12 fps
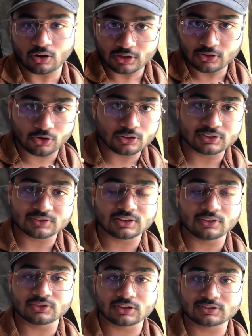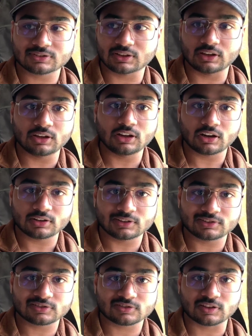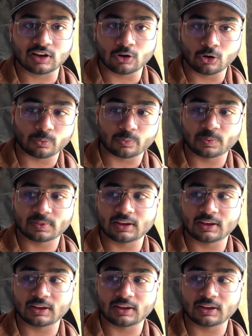all in all, this gives us indie artists a hope.